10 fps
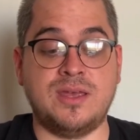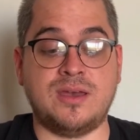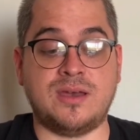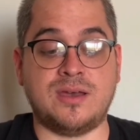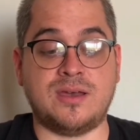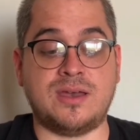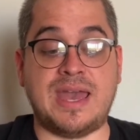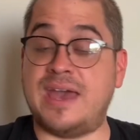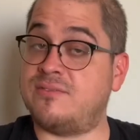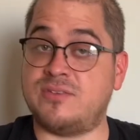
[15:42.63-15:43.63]
uh,
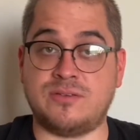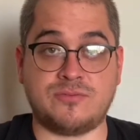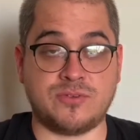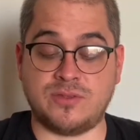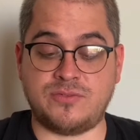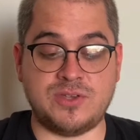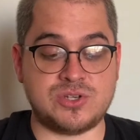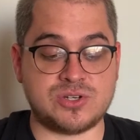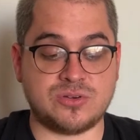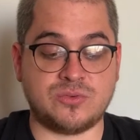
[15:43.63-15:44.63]
have for the
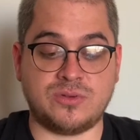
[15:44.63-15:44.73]
future